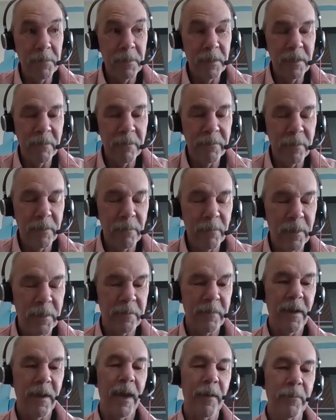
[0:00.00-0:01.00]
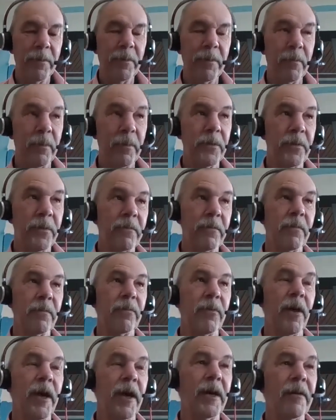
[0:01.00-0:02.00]
given what's happened with the
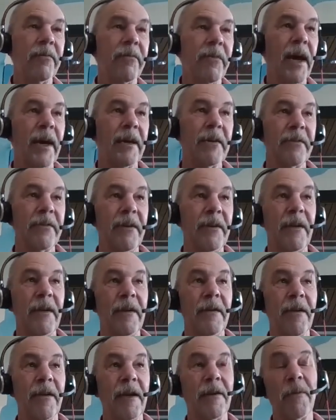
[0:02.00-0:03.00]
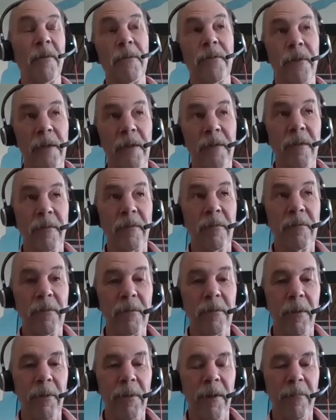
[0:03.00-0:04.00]
supply of vaccines, I don't think that the
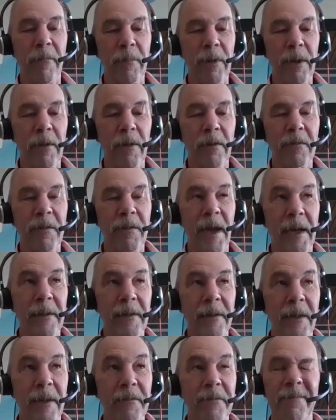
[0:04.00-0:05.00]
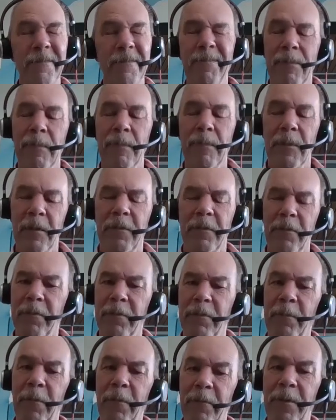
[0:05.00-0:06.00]
Trudeau government looks at it as this is
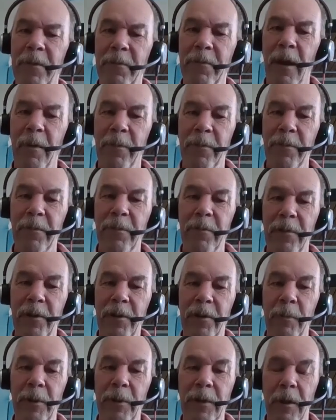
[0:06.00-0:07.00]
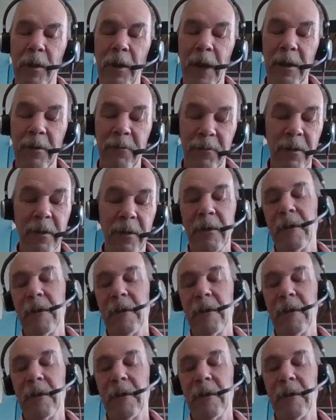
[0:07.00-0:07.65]
the perfect opportunity to win an election.